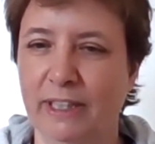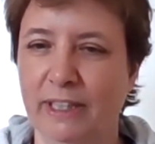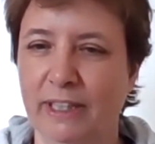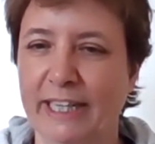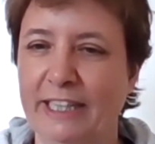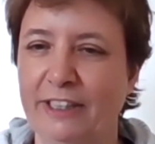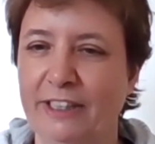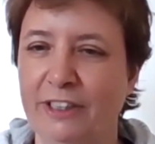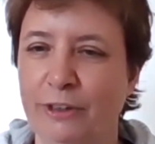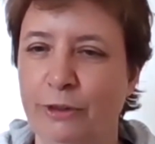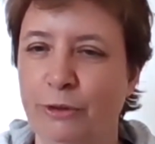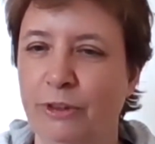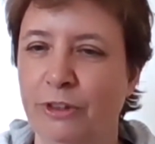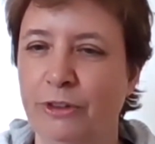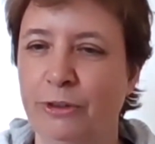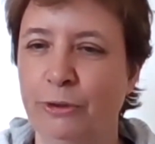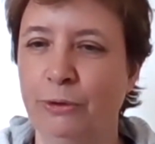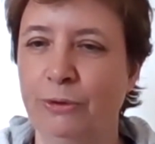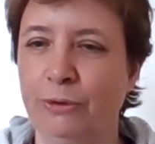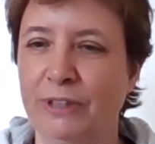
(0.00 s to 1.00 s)
Like you
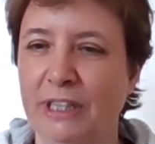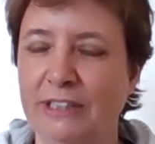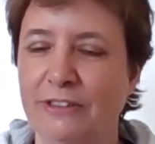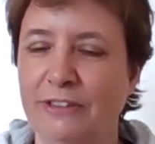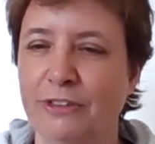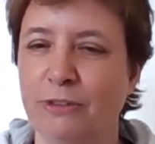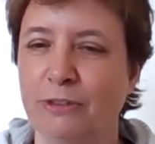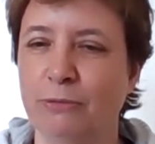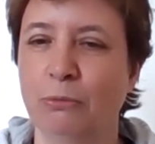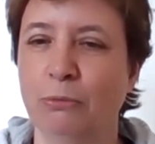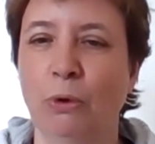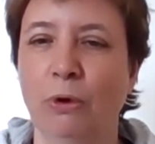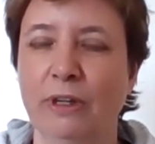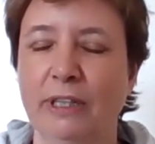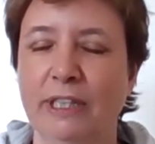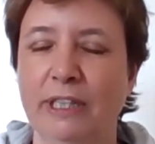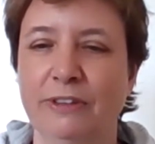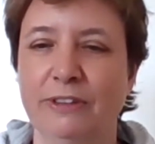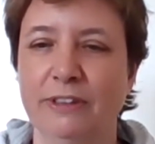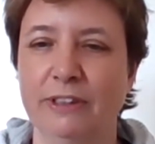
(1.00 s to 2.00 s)
could do dozens or
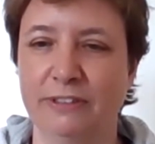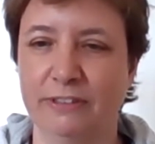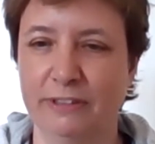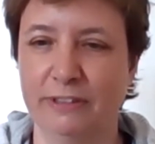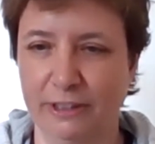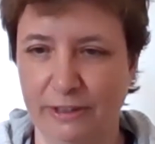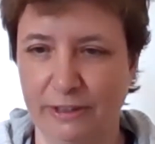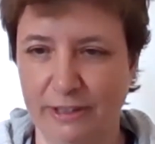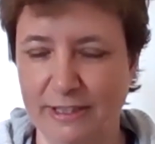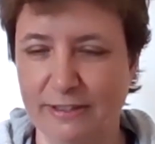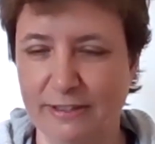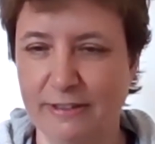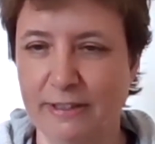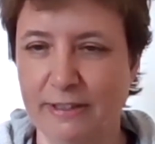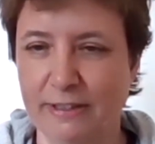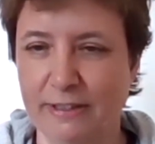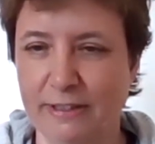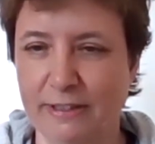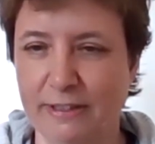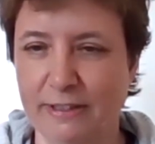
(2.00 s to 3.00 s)
more in the series
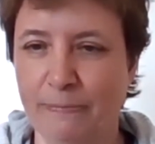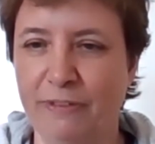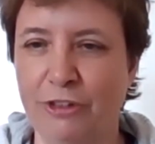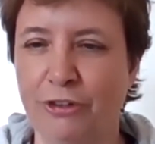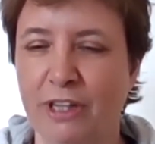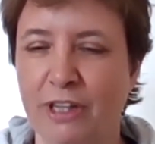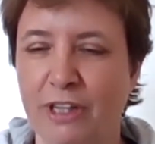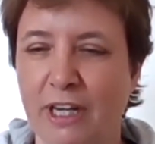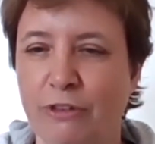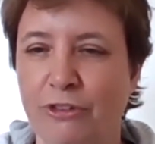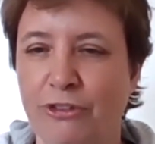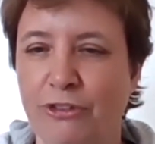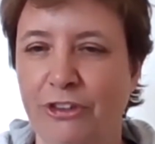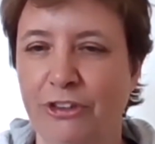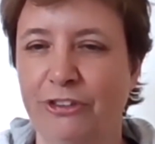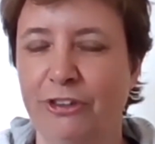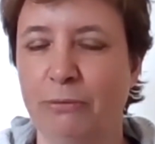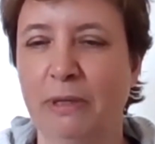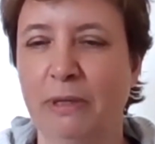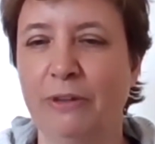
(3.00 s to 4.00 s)
if each
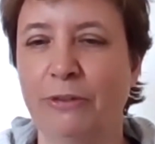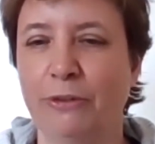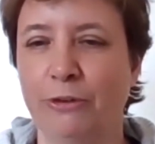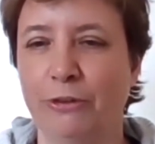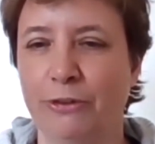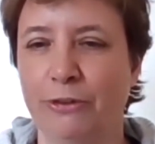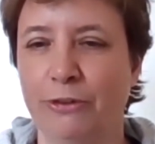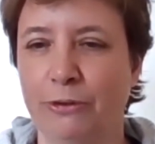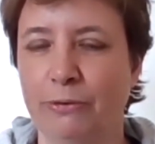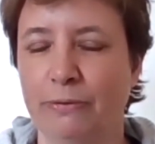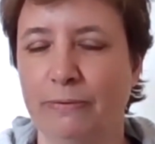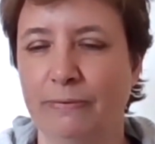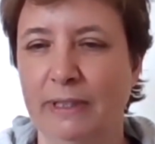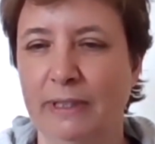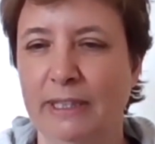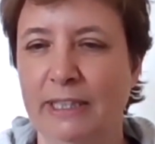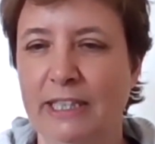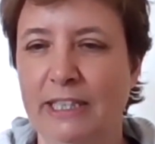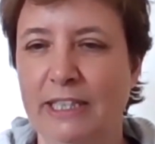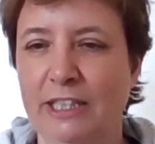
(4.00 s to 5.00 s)
covers just a month or
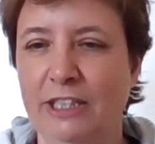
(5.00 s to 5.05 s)
two.